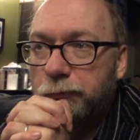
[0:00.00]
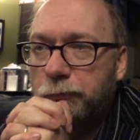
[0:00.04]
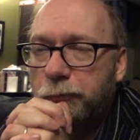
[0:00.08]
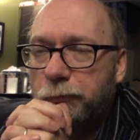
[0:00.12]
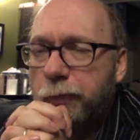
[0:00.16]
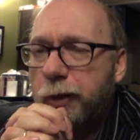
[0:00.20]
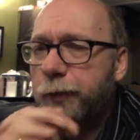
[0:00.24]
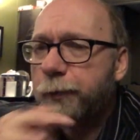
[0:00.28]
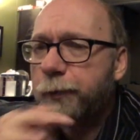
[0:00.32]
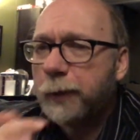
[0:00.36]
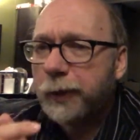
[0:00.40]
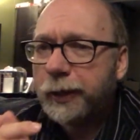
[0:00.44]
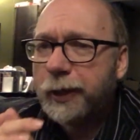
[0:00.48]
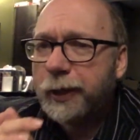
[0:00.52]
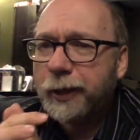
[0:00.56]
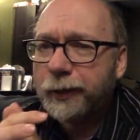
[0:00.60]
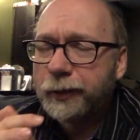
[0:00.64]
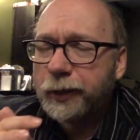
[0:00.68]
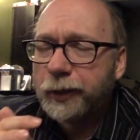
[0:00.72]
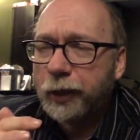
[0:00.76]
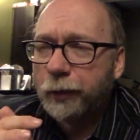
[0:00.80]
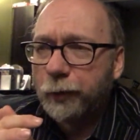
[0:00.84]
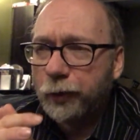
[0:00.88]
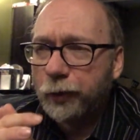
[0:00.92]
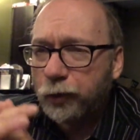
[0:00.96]
That's my
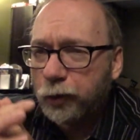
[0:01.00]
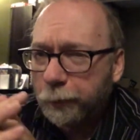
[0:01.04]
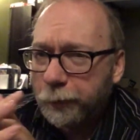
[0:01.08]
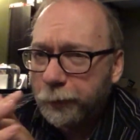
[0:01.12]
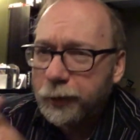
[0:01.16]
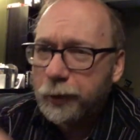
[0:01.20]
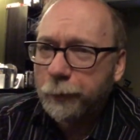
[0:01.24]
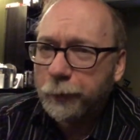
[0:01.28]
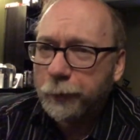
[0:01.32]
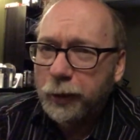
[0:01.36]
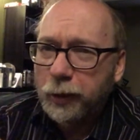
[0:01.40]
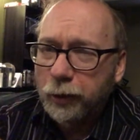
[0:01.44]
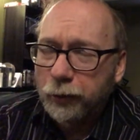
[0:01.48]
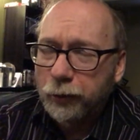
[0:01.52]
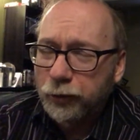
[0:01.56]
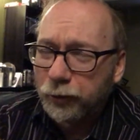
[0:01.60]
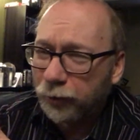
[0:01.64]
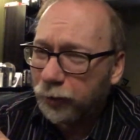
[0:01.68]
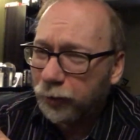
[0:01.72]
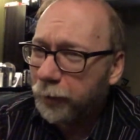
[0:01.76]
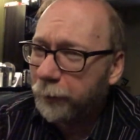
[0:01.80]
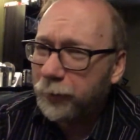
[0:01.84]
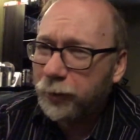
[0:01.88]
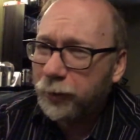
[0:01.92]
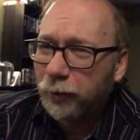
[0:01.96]
guess anyway. It could be something else, so
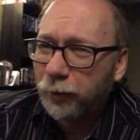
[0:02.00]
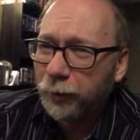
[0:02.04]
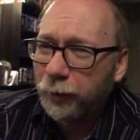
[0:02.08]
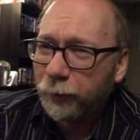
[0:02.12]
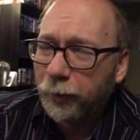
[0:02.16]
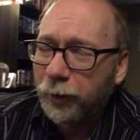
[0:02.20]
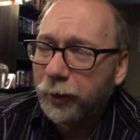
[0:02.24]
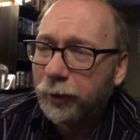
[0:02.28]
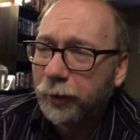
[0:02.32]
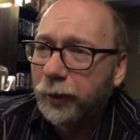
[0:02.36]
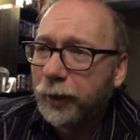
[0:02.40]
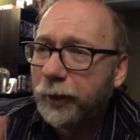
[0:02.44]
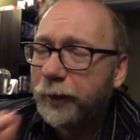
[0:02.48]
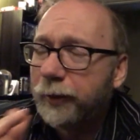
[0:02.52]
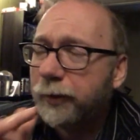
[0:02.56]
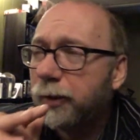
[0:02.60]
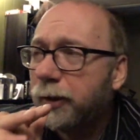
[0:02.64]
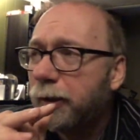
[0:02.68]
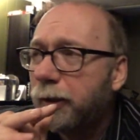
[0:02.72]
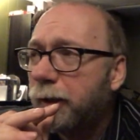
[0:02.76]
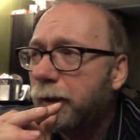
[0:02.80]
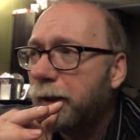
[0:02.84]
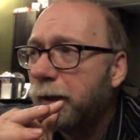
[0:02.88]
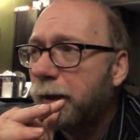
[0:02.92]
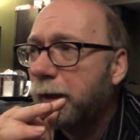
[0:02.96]
I could be totally wrong, guys.
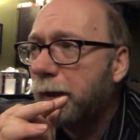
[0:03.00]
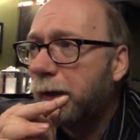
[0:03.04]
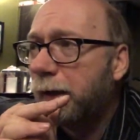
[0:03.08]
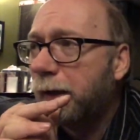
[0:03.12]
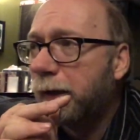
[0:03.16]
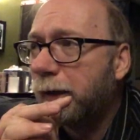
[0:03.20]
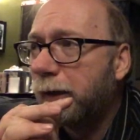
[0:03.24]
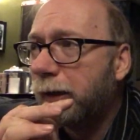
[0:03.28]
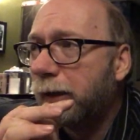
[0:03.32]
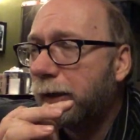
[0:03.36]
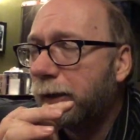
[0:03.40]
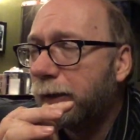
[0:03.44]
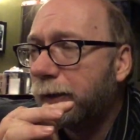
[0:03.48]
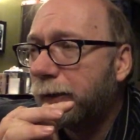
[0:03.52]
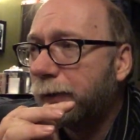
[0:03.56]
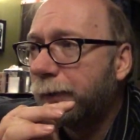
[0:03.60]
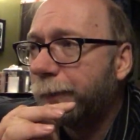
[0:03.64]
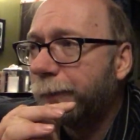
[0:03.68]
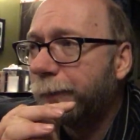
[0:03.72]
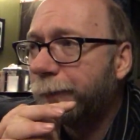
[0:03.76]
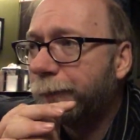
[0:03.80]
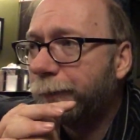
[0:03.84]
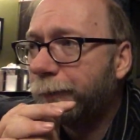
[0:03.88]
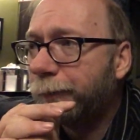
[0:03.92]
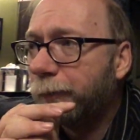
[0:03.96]
Uh,
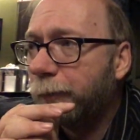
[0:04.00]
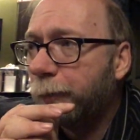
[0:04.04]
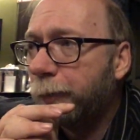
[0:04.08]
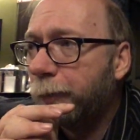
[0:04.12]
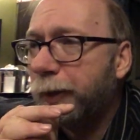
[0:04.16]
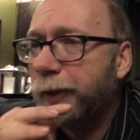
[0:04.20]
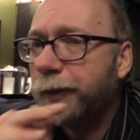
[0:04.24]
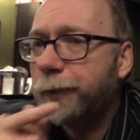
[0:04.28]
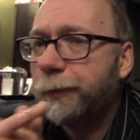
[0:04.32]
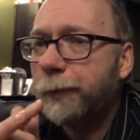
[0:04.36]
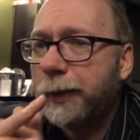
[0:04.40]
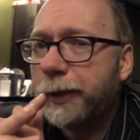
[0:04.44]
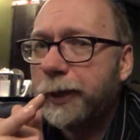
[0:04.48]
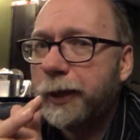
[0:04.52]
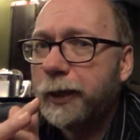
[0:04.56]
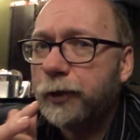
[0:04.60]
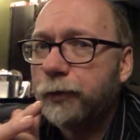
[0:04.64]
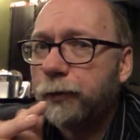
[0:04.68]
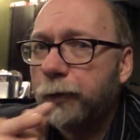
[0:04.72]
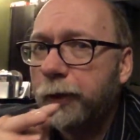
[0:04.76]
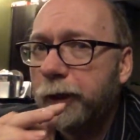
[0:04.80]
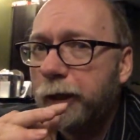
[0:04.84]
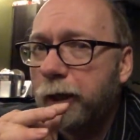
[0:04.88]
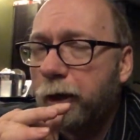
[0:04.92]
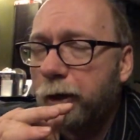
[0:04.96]
but that's my
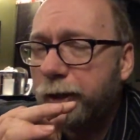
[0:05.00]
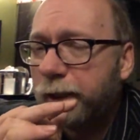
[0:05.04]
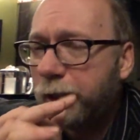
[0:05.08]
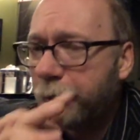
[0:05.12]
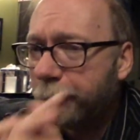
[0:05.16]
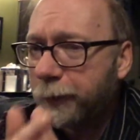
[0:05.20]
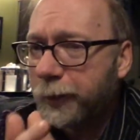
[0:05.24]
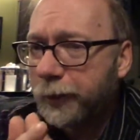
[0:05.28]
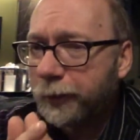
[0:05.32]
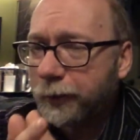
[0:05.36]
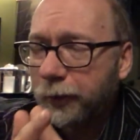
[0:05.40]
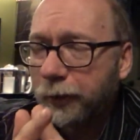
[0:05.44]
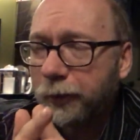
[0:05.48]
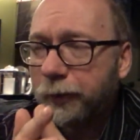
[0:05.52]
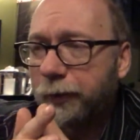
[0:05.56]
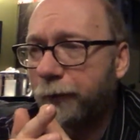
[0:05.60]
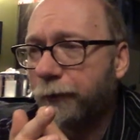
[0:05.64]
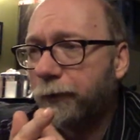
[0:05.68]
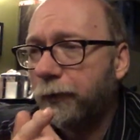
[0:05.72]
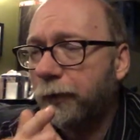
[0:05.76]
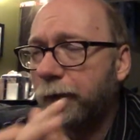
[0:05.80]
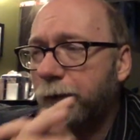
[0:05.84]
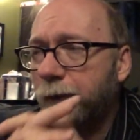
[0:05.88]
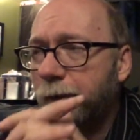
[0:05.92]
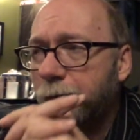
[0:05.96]
guess right now. I keep guessing
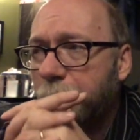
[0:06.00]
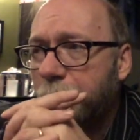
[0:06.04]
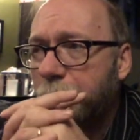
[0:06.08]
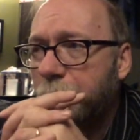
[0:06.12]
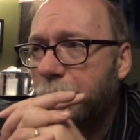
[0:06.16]
differently.